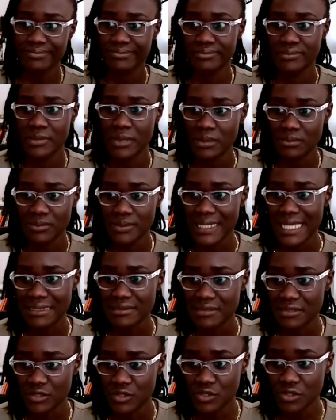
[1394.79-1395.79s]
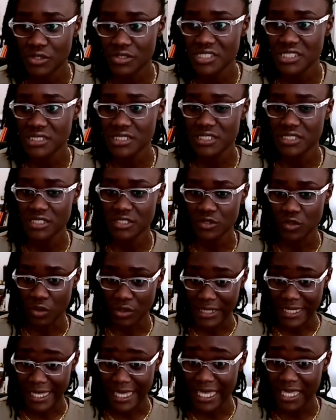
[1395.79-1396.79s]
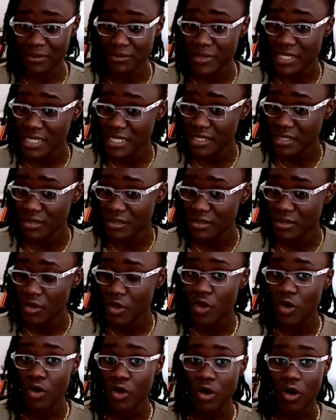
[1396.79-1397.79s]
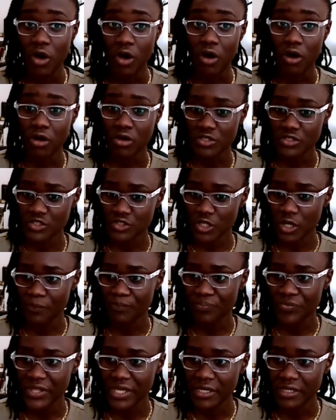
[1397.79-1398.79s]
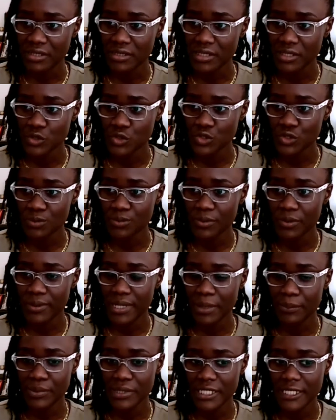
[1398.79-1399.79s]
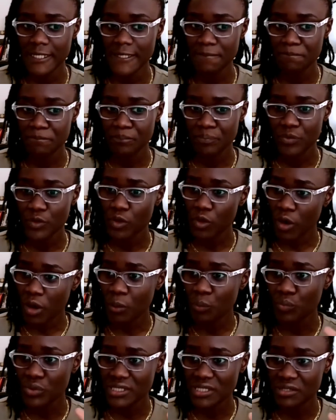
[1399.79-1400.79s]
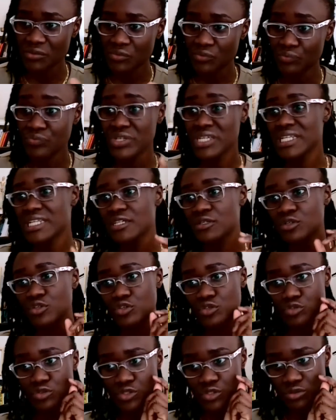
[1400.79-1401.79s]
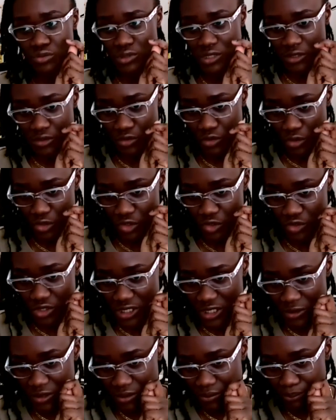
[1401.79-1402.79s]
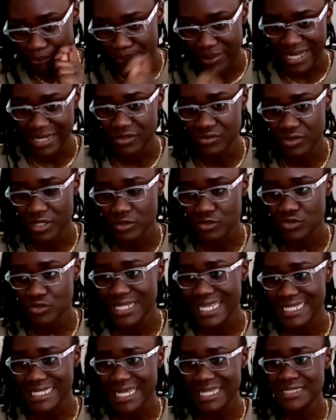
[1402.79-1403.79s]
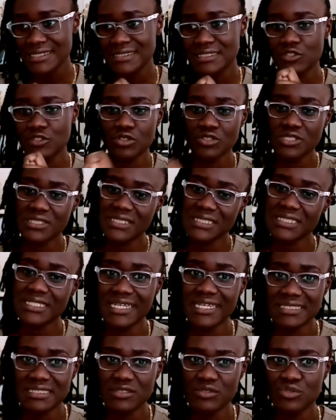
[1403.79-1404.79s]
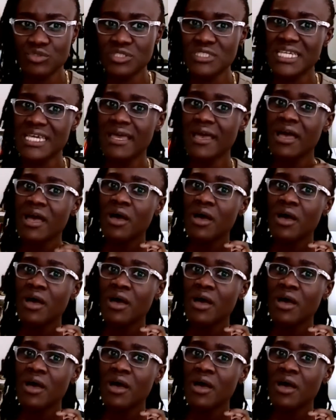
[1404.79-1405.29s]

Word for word: mm, like security or gaming or something you should probably come with a really good industry background so that that is your ticket into say